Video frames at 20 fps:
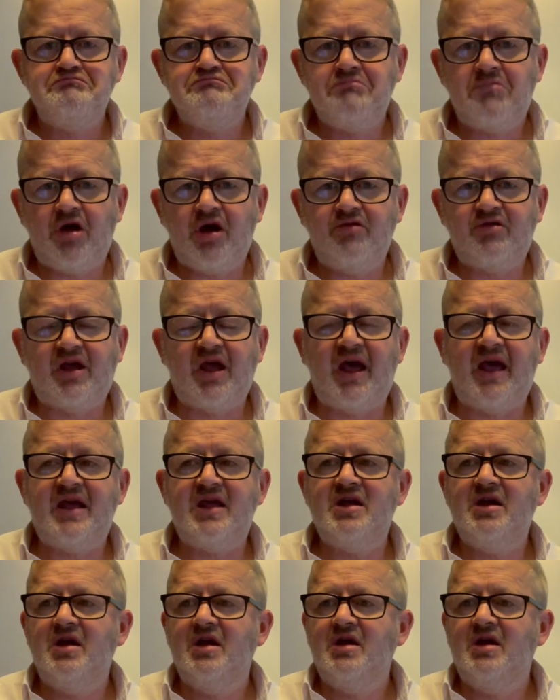
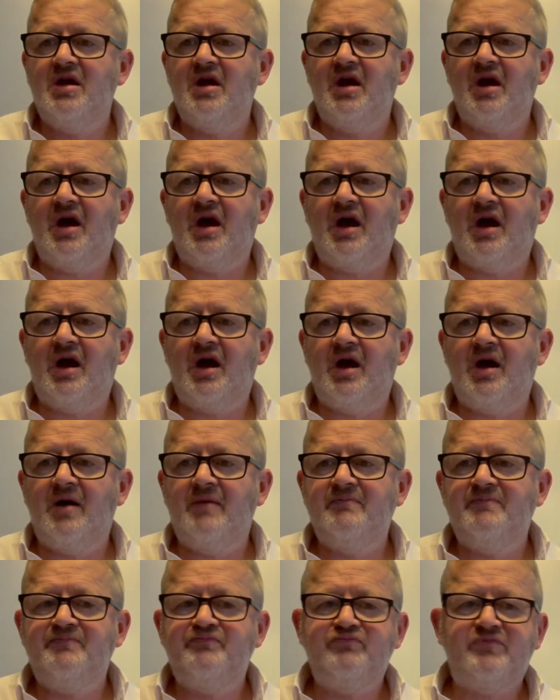okay,
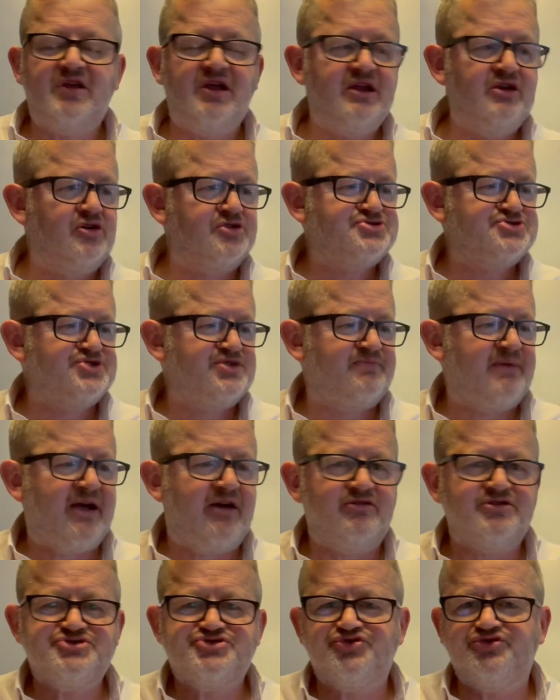he looks to the
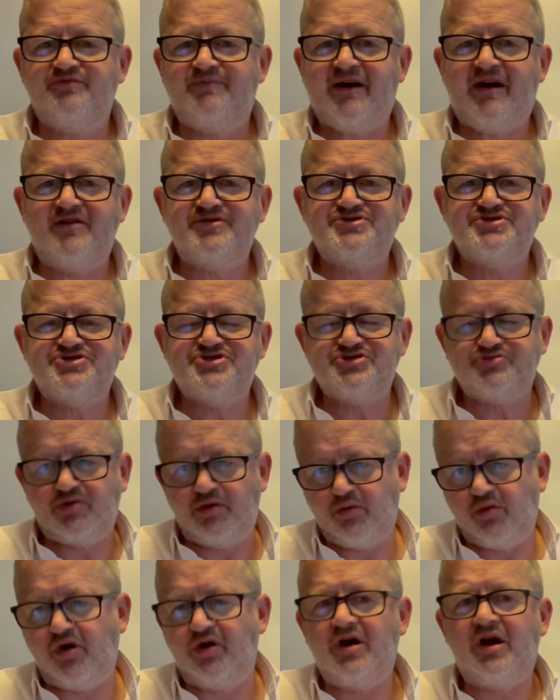barrister, and the barrister says, well,
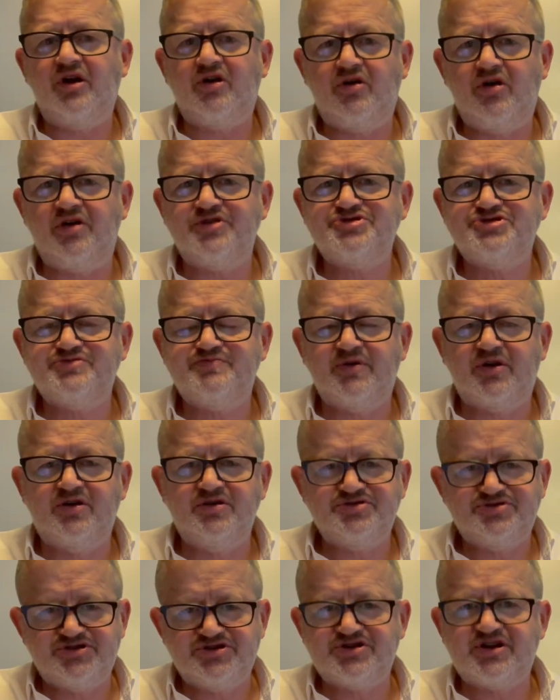we want our costs
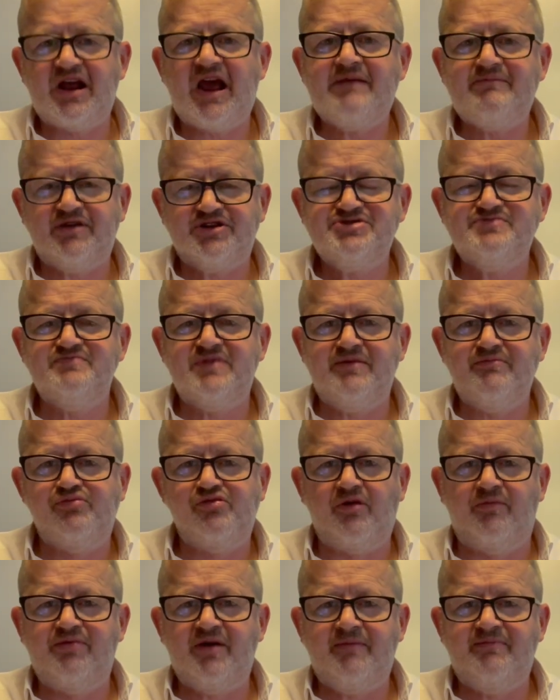because this claim hasn't been
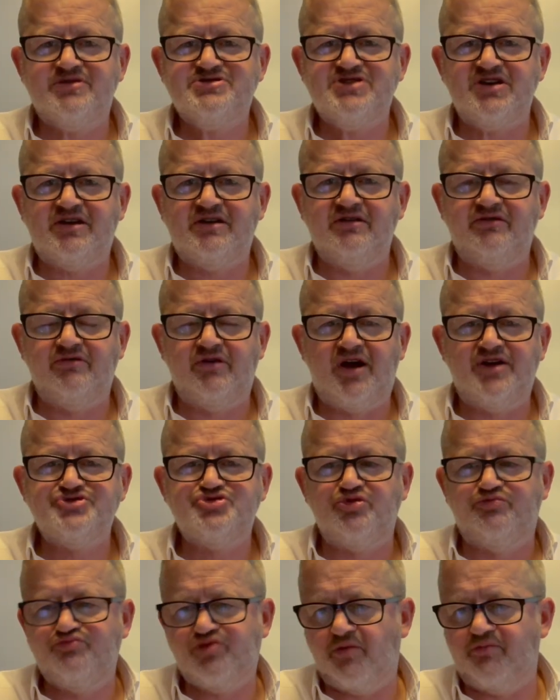properly particularised
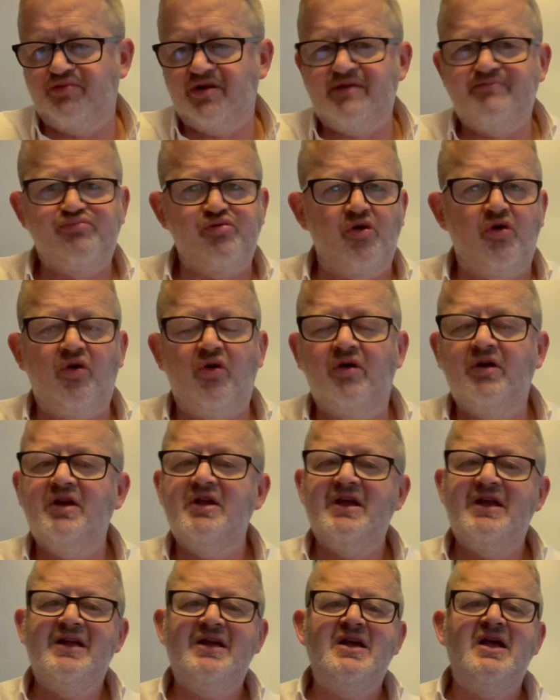or properly brought.
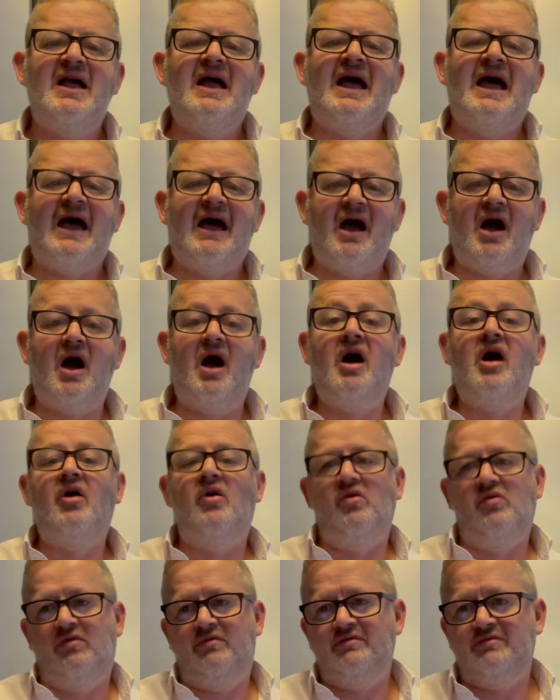
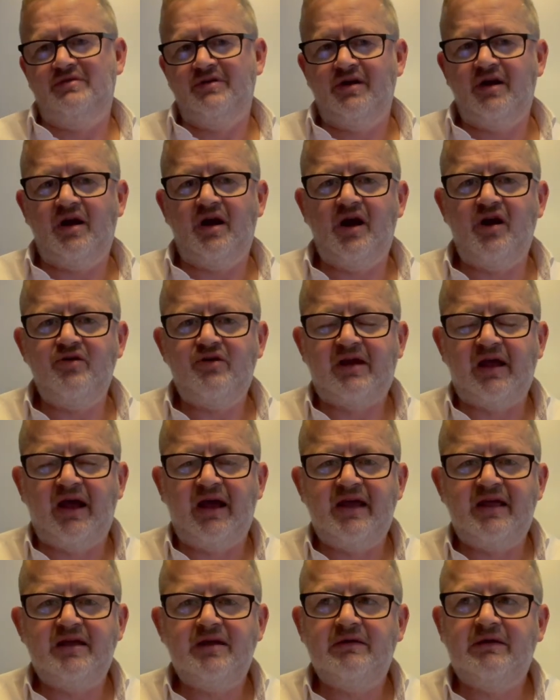Oh,
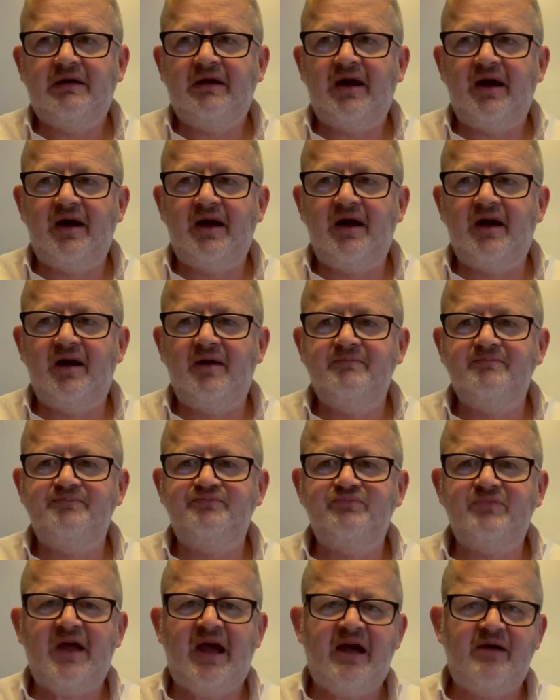okay,
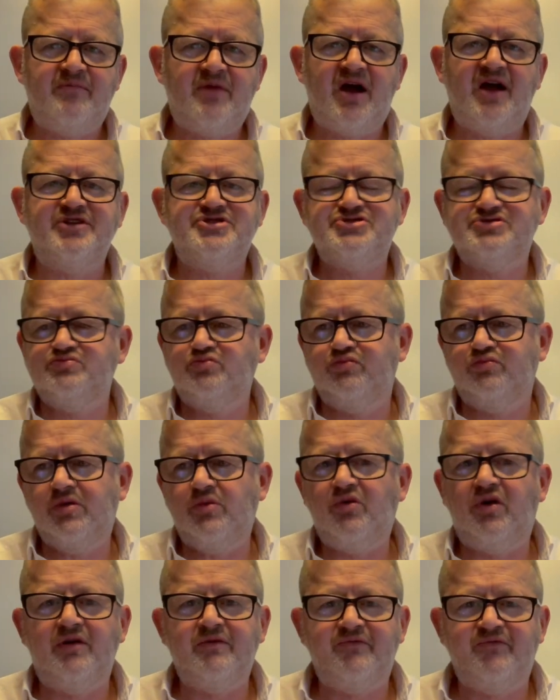how much? We
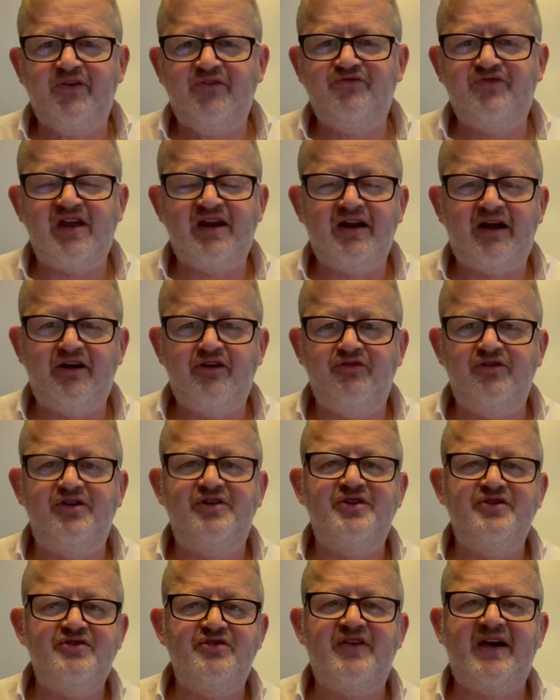want 1,500,
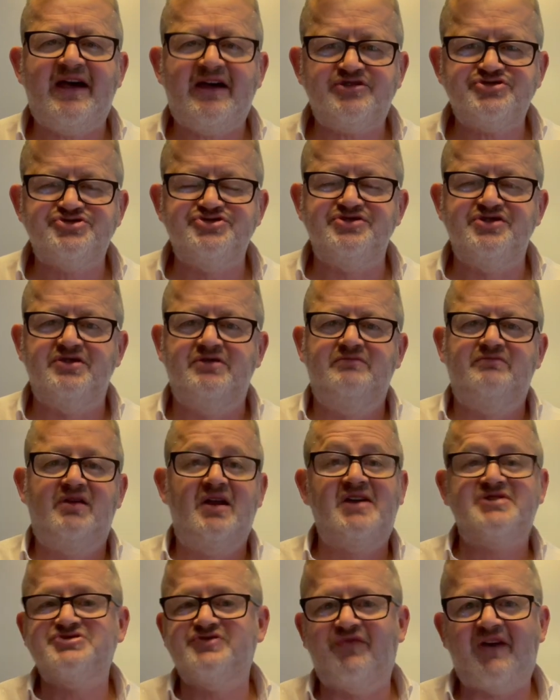2,000
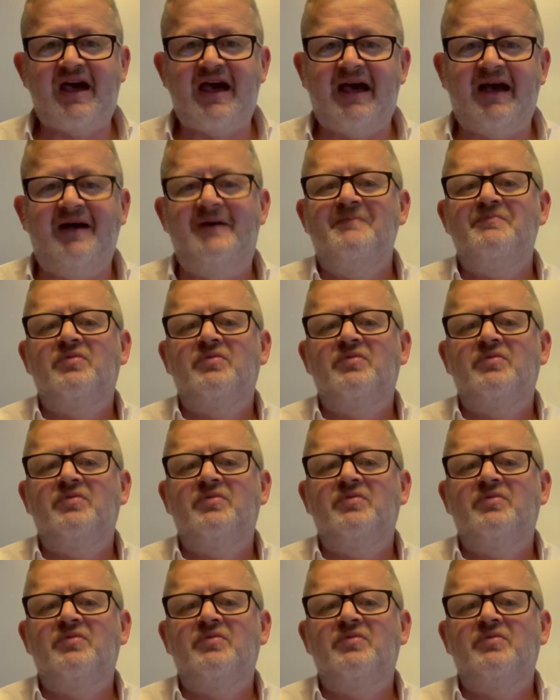plus VAT.